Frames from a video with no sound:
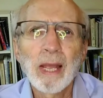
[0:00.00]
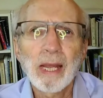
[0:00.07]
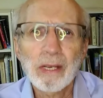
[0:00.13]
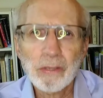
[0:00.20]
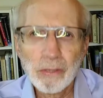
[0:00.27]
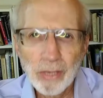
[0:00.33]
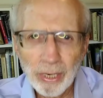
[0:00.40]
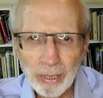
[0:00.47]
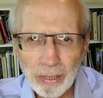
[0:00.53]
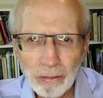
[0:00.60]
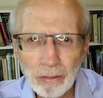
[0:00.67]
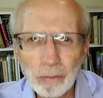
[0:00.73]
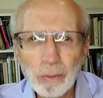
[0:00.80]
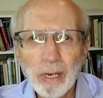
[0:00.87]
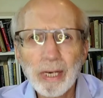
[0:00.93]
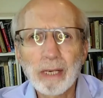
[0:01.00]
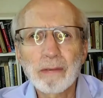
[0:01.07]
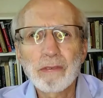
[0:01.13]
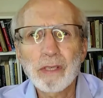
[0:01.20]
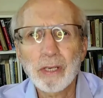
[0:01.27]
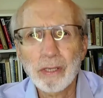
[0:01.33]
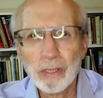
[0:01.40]
And second, the right
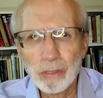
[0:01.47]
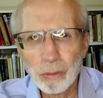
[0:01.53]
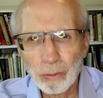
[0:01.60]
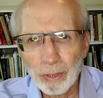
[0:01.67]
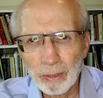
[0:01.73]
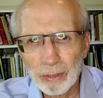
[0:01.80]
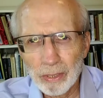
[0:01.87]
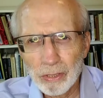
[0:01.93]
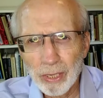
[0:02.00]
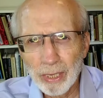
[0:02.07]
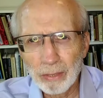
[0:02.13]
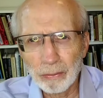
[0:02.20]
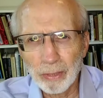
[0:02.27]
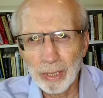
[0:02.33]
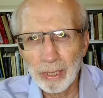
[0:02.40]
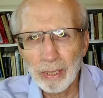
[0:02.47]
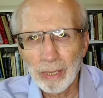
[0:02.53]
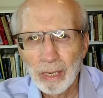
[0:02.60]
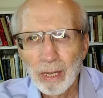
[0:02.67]
of territorial integrity,